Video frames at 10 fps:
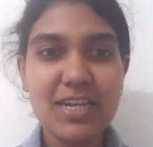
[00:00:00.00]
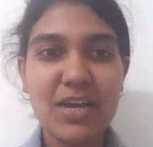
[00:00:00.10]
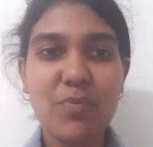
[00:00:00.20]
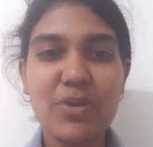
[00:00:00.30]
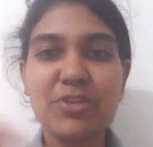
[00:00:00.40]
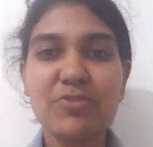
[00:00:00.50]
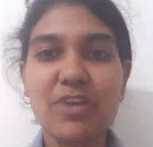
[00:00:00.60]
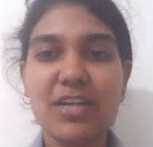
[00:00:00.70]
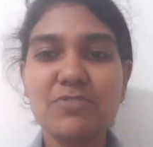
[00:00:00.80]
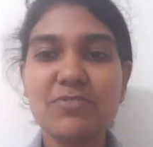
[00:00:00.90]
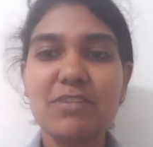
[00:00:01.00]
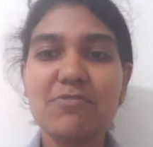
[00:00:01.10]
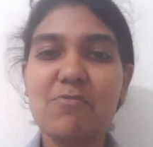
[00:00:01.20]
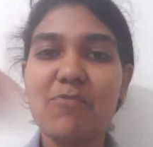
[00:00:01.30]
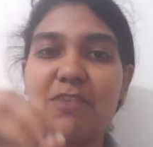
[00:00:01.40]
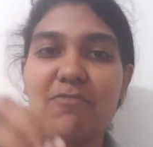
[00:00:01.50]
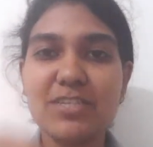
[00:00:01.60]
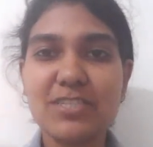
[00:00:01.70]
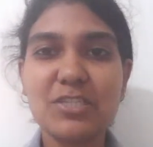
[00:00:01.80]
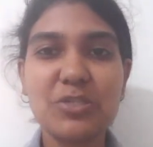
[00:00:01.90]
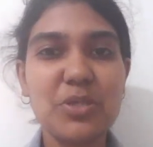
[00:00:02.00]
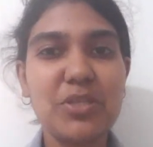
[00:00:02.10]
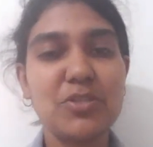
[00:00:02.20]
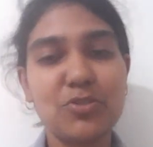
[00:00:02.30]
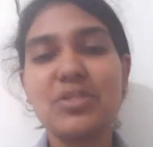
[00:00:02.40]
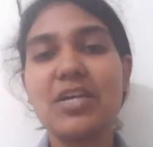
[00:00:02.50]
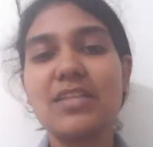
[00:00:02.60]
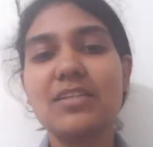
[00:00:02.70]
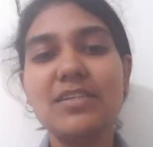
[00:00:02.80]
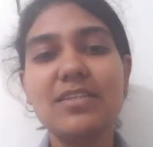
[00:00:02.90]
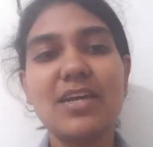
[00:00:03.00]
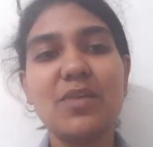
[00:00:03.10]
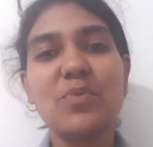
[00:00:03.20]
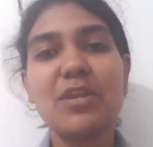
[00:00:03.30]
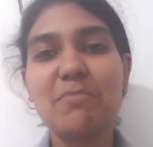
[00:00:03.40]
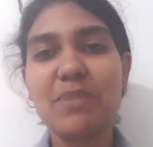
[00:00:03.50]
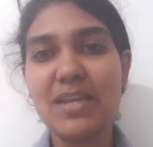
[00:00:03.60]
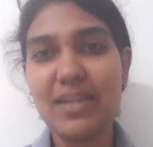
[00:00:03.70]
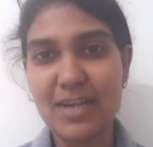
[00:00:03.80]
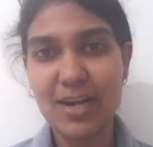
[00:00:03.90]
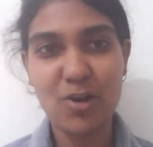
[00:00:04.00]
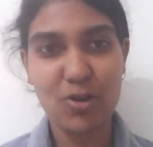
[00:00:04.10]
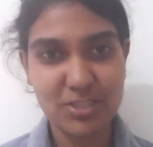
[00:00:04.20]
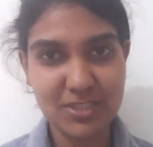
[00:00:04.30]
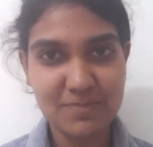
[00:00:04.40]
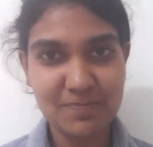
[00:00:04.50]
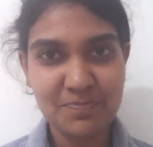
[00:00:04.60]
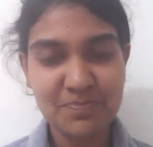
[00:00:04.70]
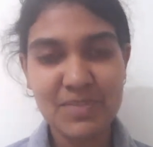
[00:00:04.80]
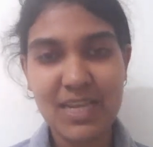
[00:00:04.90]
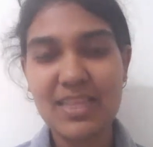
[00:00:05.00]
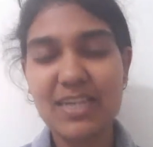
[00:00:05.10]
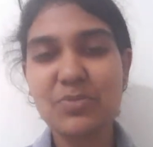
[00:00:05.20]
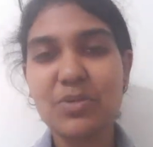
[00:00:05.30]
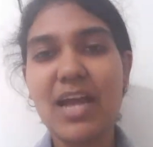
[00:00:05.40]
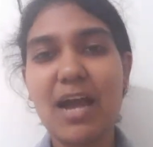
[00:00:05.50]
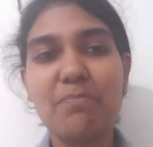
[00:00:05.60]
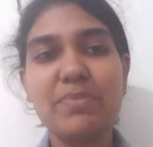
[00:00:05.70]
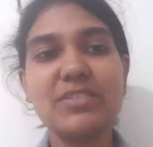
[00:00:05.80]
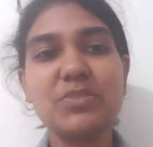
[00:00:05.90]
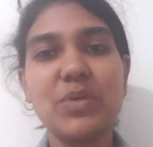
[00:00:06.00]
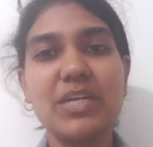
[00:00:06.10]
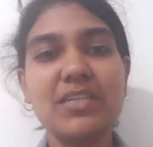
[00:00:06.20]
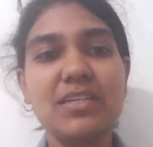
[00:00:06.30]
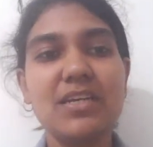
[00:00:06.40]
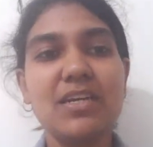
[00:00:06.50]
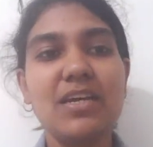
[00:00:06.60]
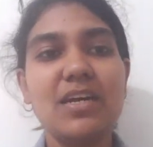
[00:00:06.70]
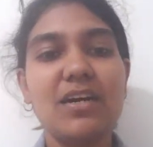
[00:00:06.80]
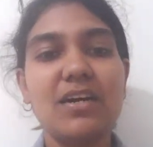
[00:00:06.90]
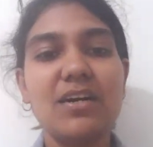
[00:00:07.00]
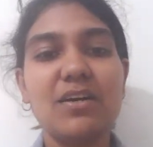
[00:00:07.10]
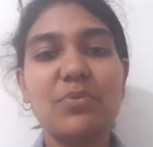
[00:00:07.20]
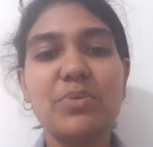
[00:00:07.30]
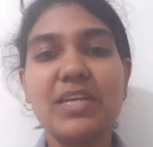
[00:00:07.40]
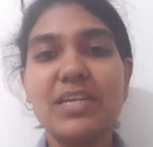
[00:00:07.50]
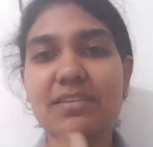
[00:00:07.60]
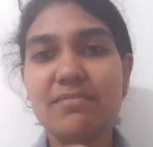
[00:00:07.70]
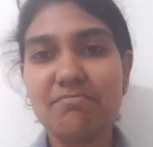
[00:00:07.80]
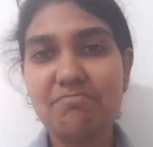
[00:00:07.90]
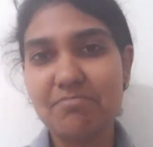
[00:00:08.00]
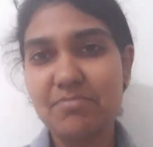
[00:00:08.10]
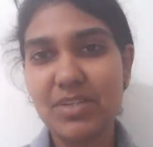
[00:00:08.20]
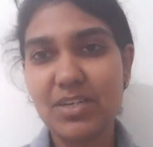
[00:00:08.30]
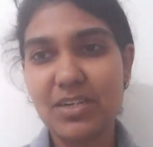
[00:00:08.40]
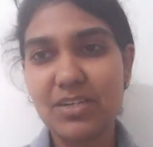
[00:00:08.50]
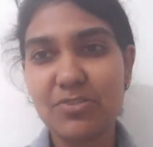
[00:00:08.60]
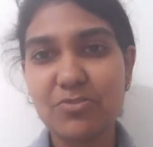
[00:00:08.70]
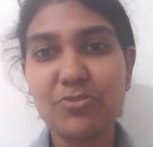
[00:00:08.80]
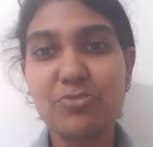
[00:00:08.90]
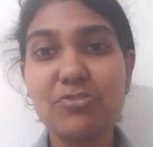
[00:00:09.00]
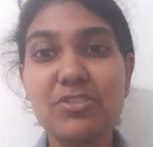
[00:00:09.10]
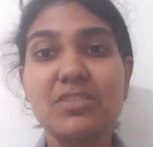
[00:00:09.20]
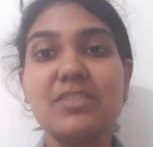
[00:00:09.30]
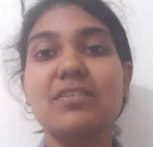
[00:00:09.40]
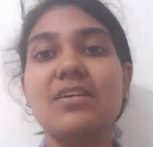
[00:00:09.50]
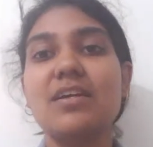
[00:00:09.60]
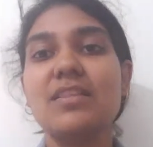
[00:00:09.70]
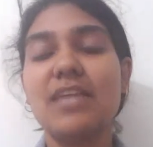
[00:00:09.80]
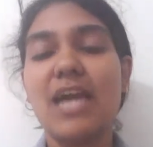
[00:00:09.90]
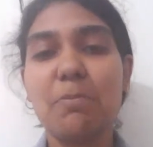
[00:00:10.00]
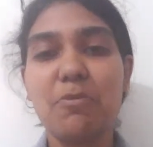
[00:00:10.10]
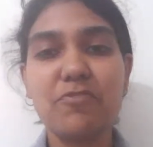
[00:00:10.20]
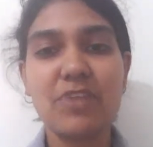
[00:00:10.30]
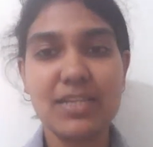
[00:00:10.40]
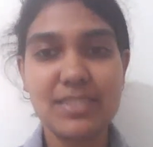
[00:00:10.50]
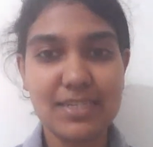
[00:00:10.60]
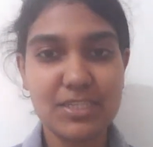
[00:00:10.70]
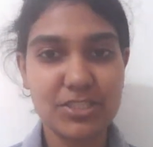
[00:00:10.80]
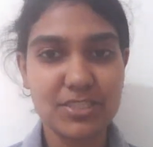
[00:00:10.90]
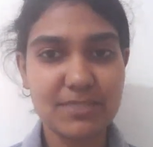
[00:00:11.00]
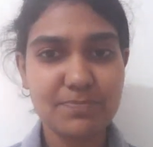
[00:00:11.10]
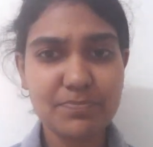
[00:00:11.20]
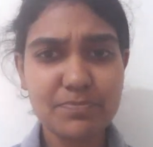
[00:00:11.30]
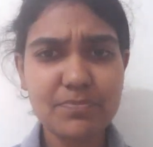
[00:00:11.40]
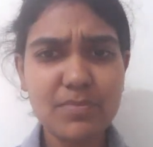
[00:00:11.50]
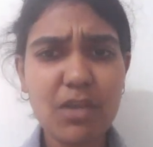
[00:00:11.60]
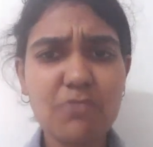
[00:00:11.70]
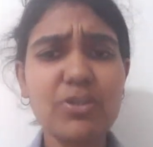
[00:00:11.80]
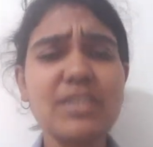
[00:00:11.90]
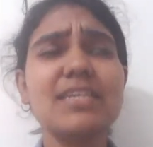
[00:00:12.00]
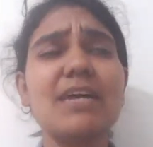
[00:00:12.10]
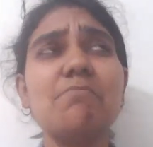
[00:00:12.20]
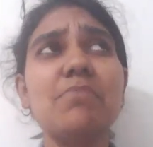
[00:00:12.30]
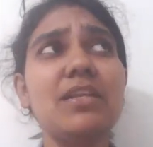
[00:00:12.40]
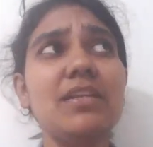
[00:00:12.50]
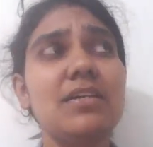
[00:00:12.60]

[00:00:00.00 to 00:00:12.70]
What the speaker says: when you transfer it from one vessel to the other, there will be a little loss, and that's what happens when we use the help of translations. For example,